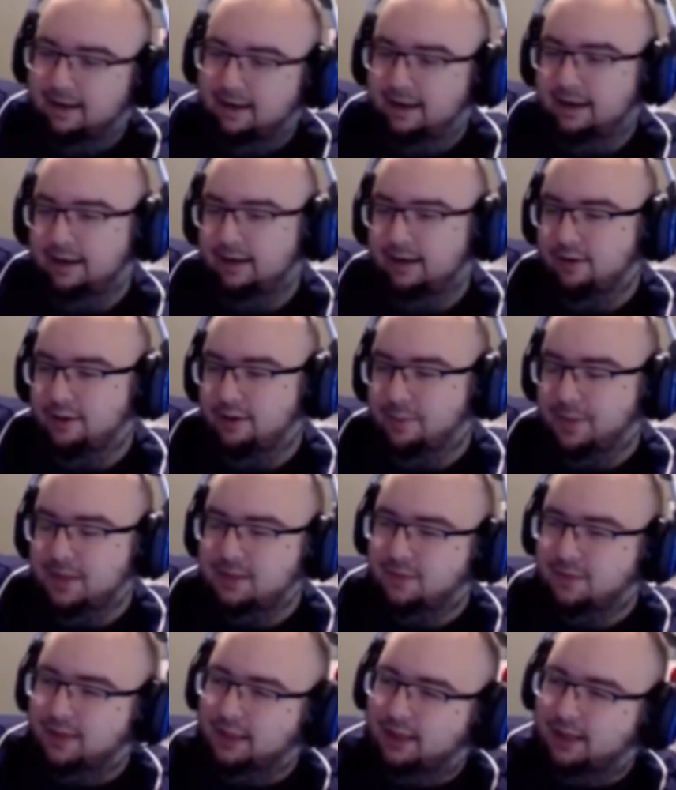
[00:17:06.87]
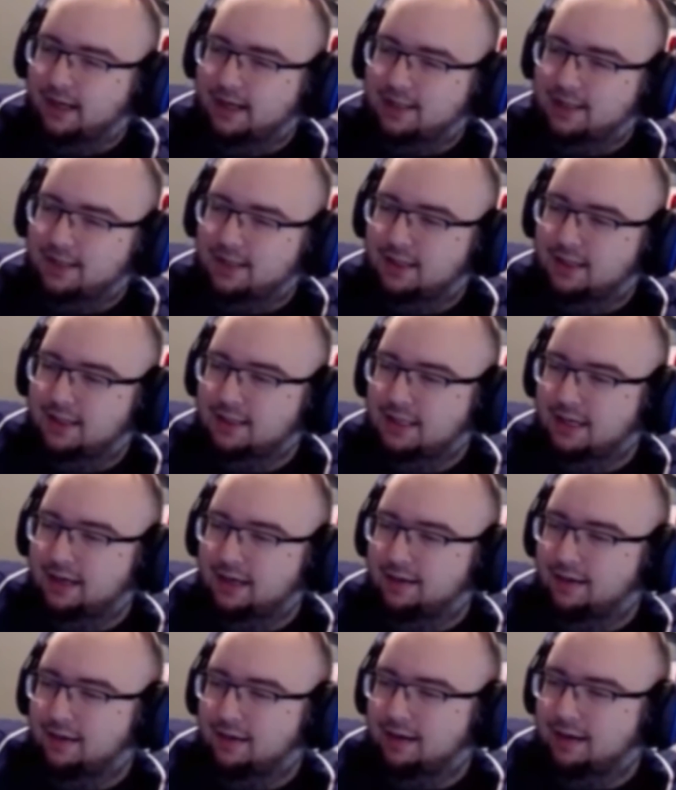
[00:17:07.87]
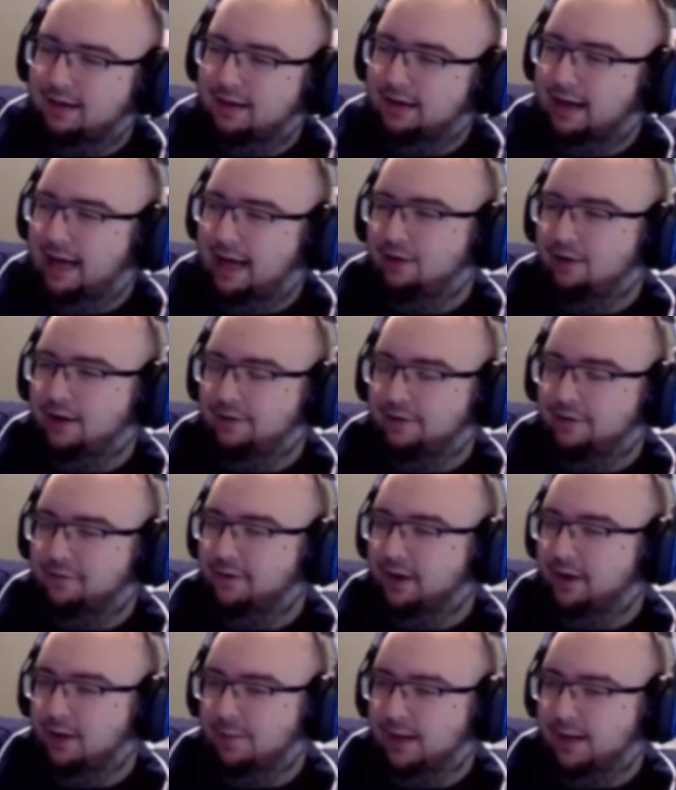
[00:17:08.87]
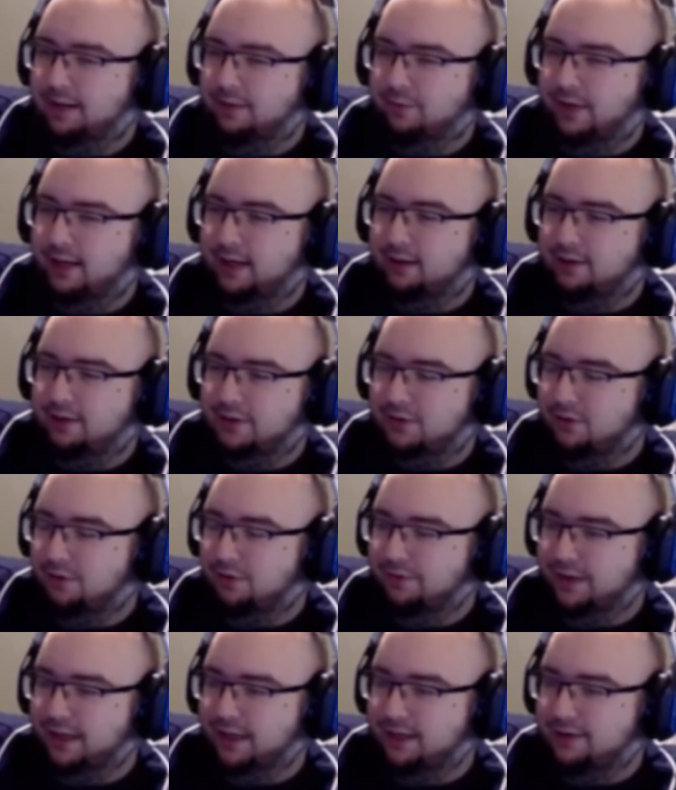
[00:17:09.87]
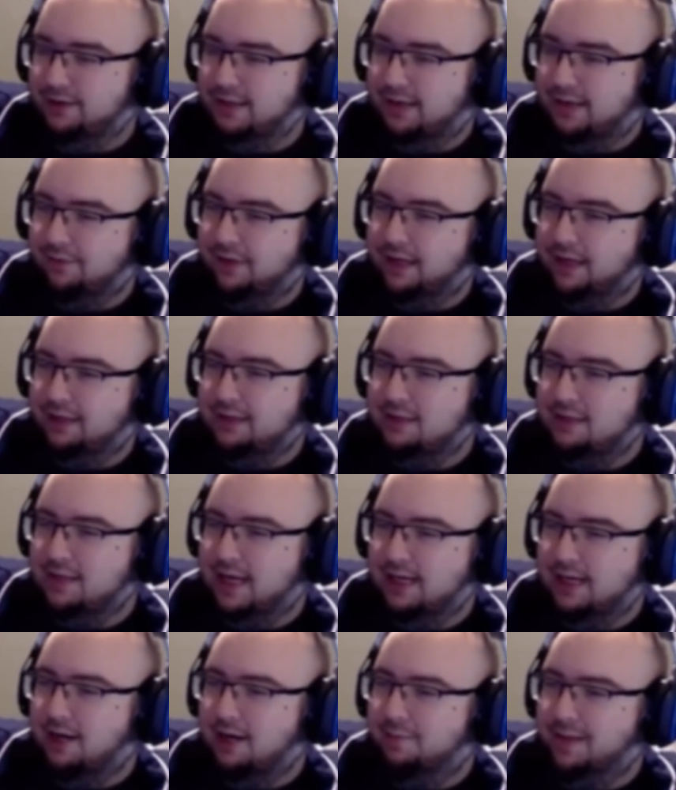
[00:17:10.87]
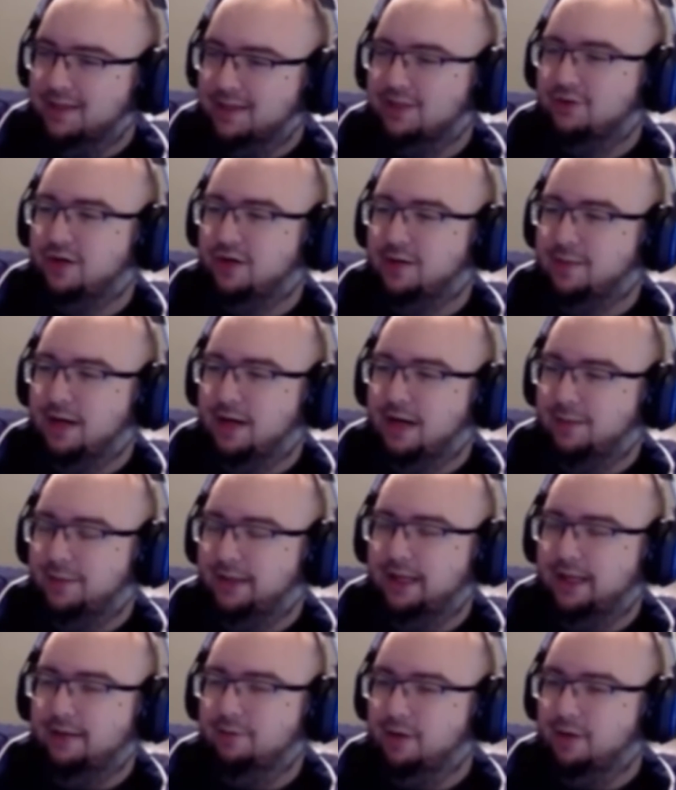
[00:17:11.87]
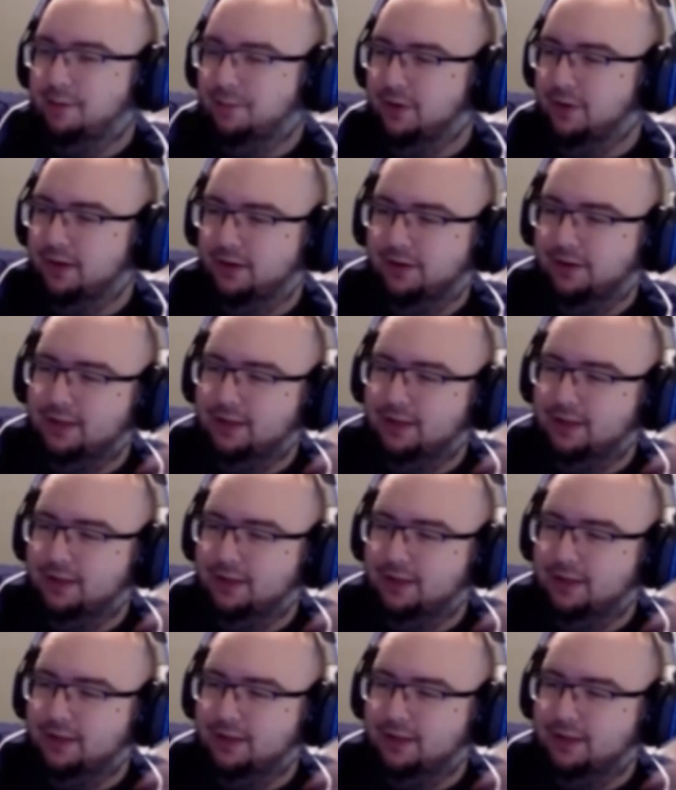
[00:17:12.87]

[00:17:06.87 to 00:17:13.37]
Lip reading: It all depends what the content is. Like I don't give a fuck about the regular troll videos. Like they cut my stream up and they want to put all the